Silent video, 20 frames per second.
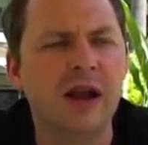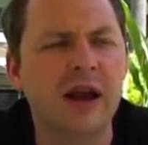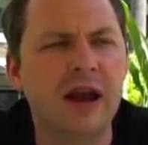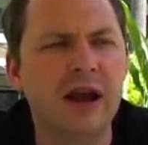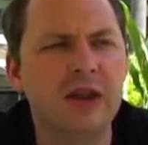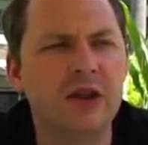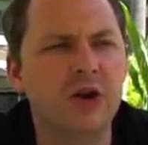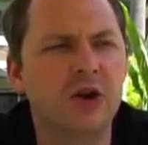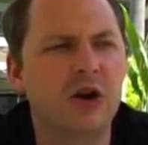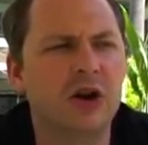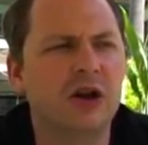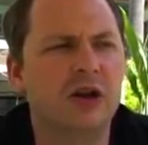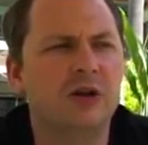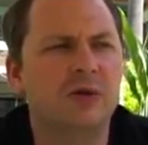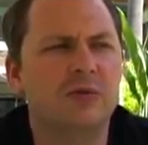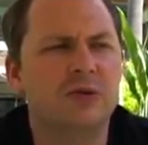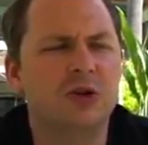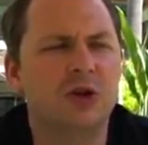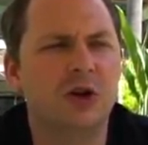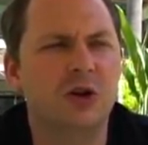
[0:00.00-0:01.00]
And they're
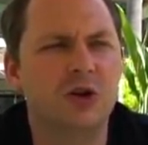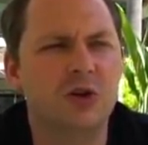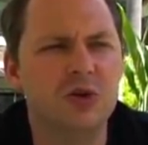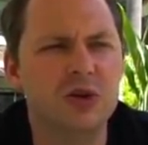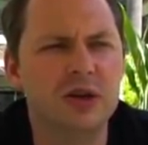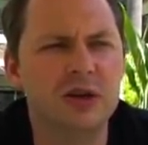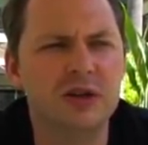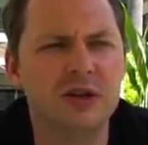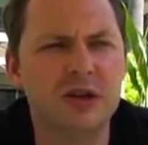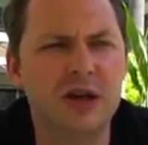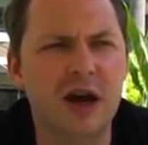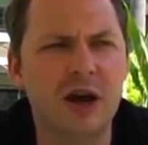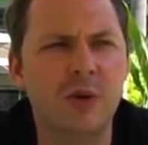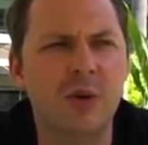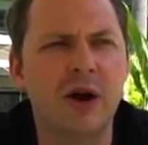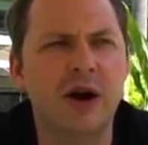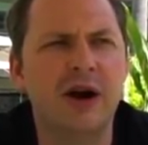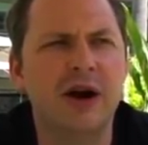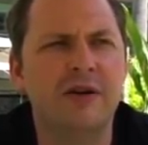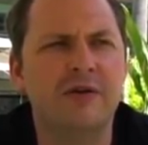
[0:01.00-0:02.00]
gonna start using
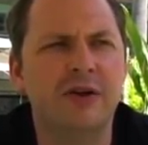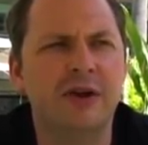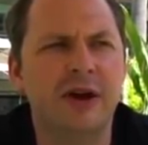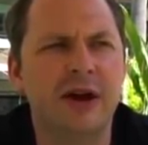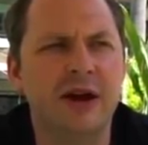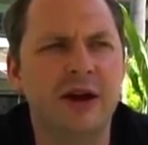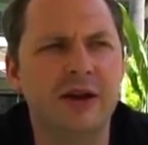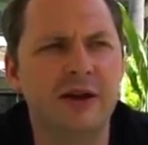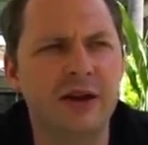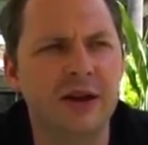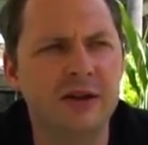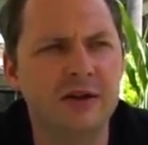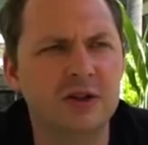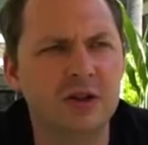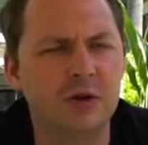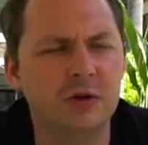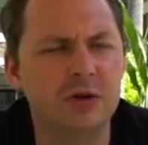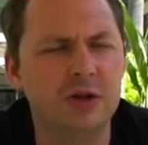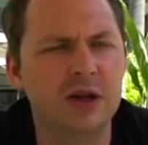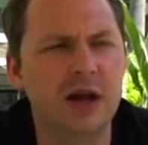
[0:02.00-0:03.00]
Skywire every day. And
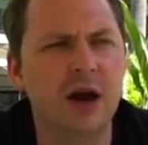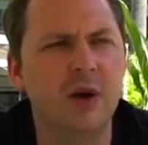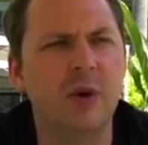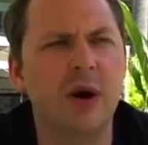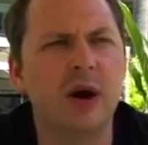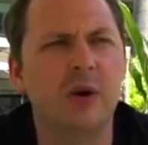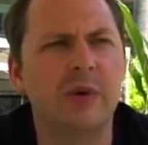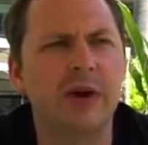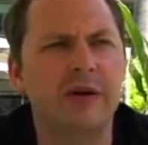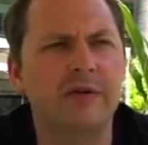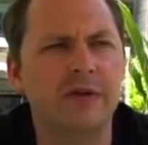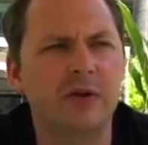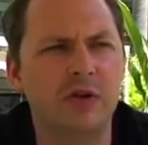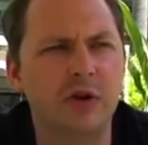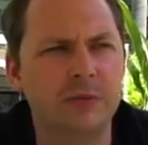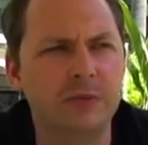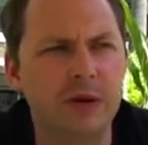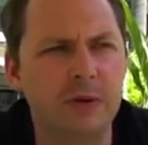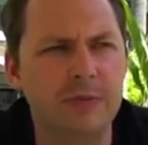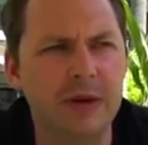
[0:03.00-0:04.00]
so Skywire, we have
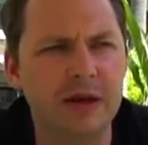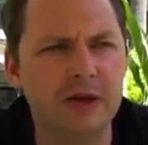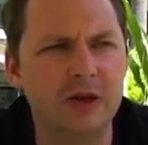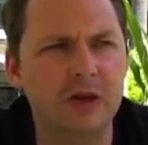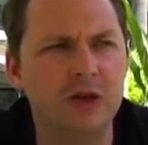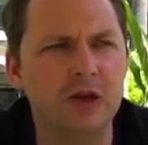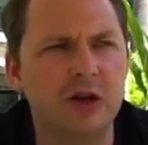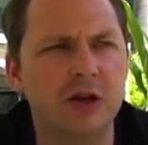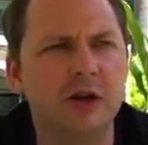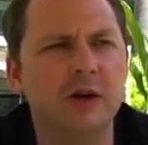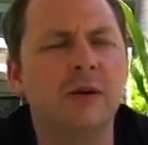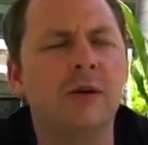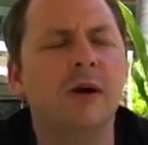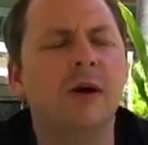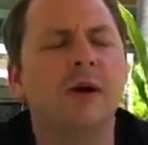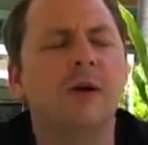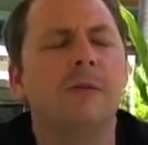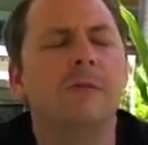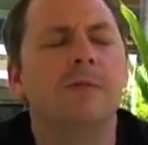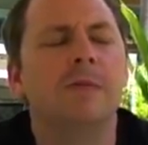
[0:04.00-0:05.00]
encrypted messaging,
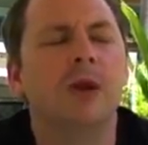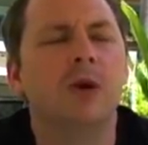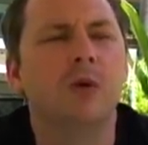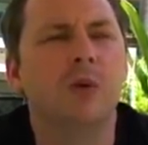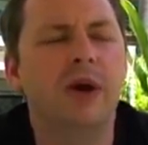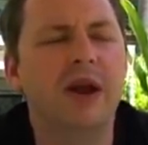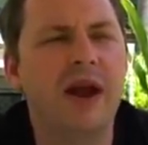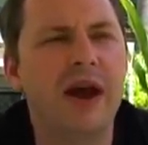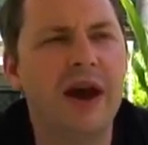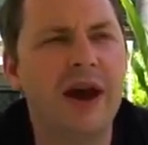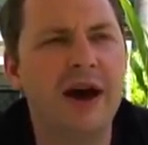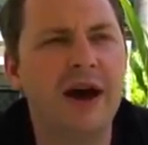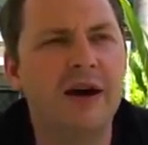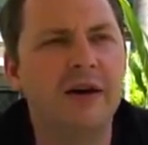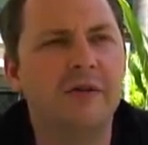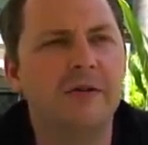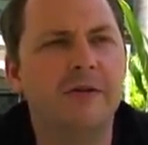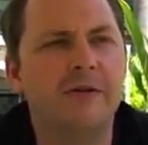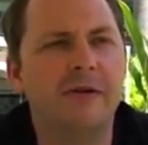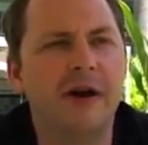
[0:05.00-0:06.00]
we
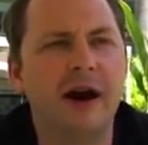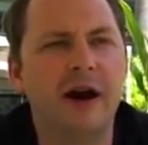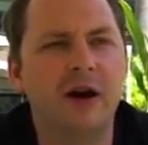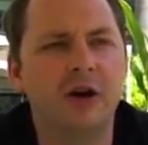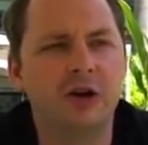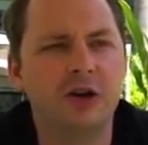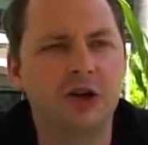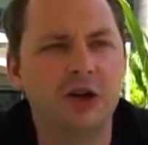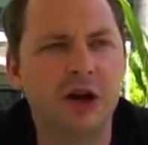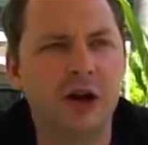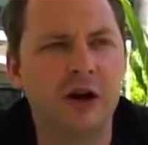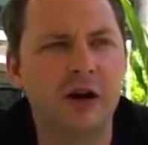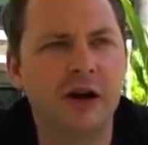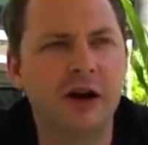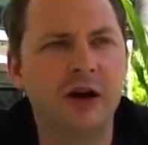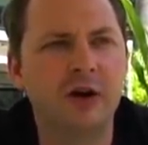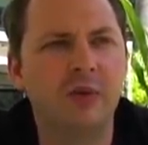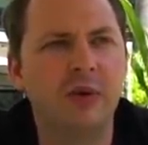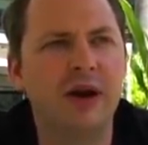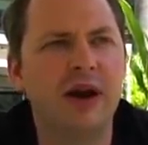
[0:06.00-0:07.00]
have file
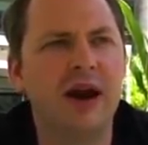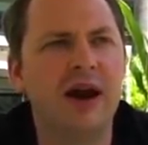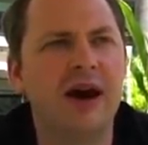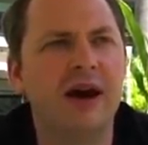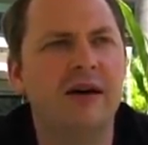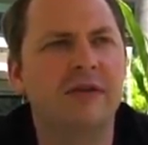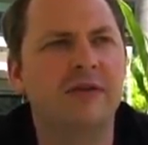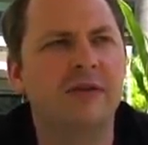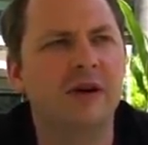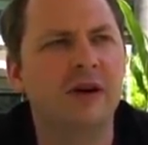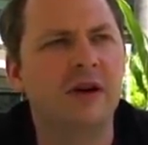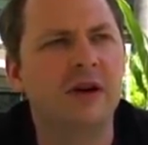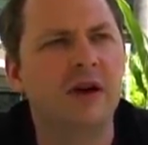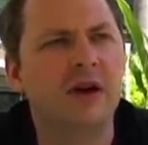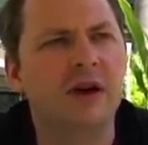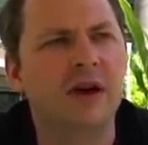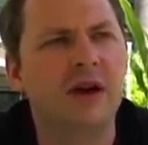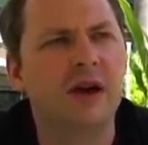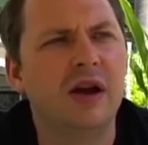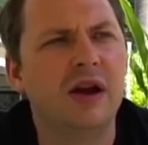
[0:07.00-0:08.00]
sharing, we have,
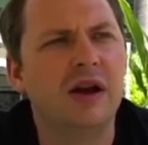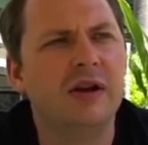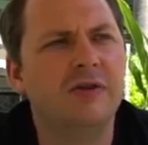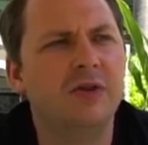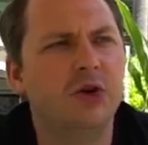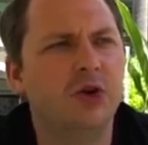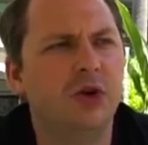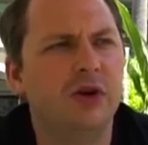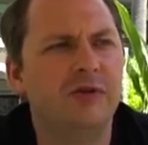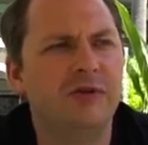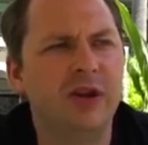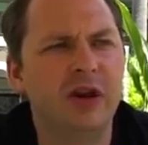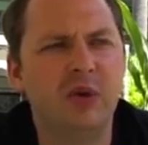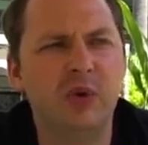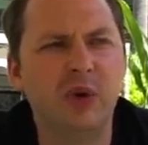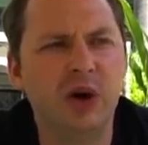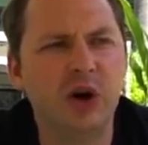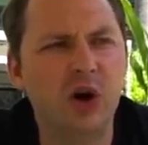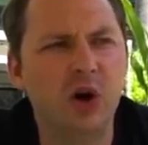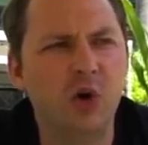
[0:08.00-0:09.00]
if you're doing
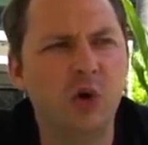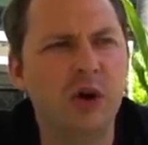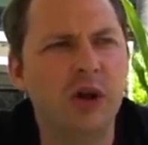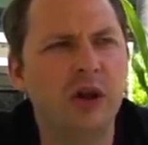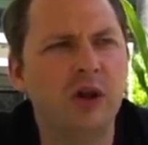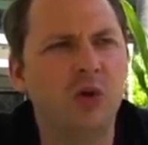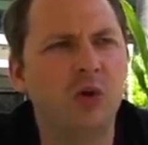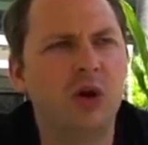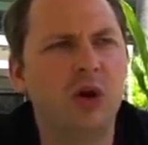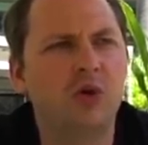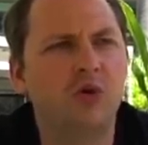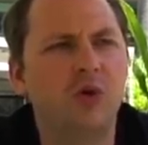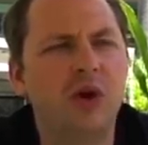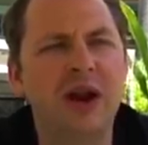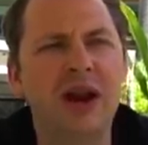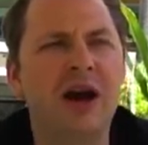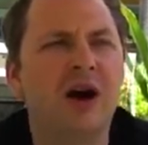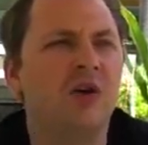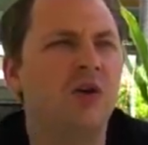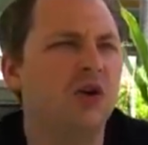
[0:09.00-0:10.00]
video encoding, you can
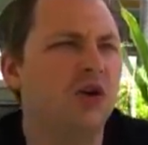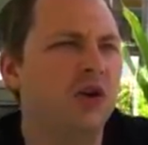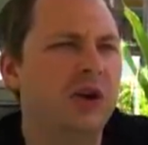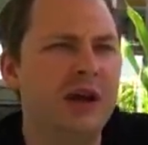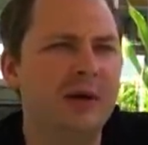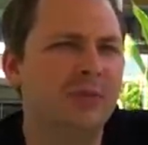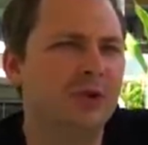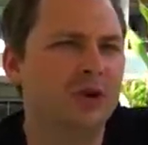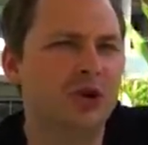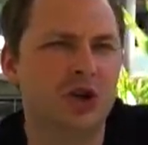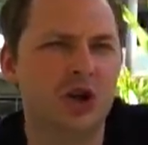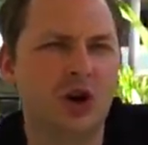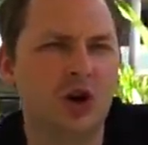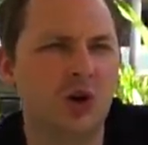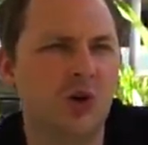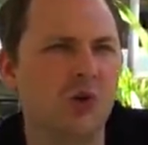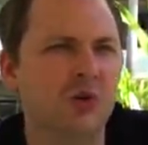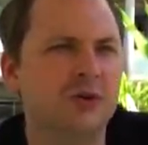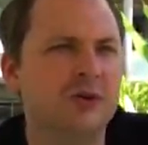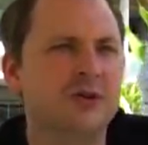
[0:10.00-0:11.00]
rent out your neighbor's
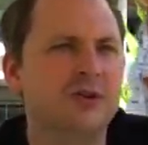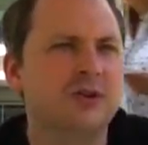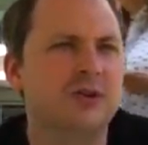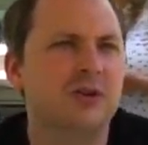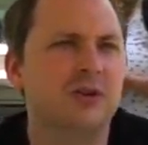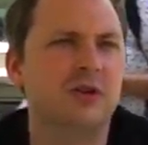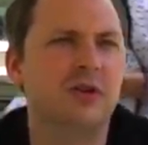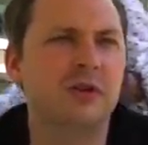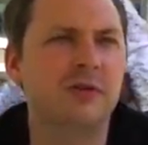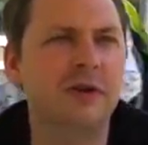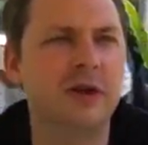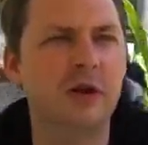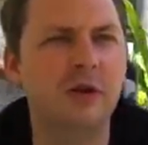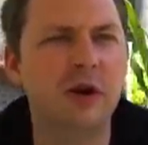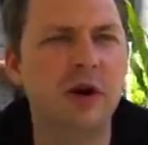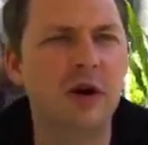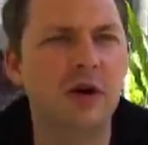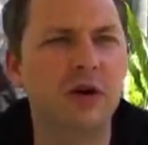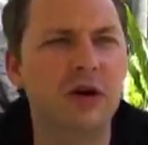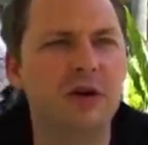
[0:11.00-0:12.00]
nose to do the video
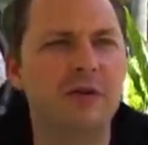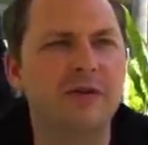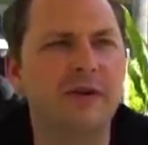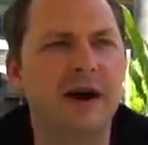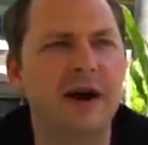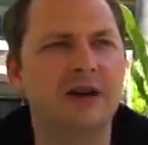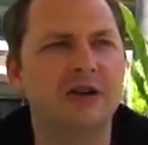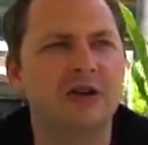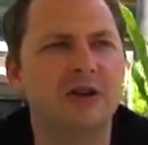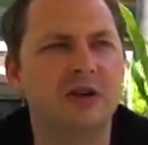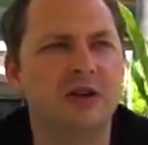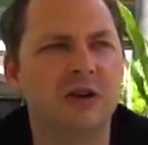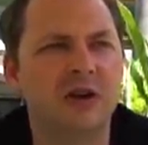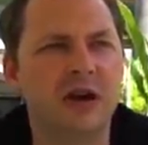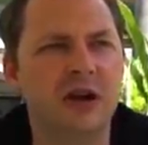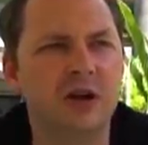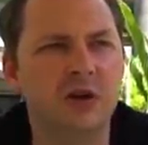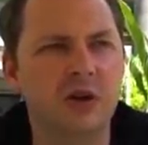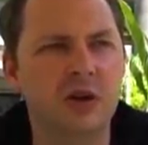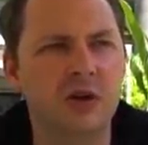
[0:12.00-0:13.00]
encoding faster,
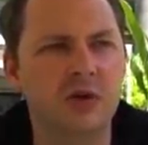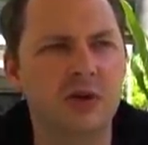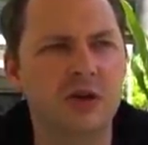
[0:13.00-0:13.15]
and you can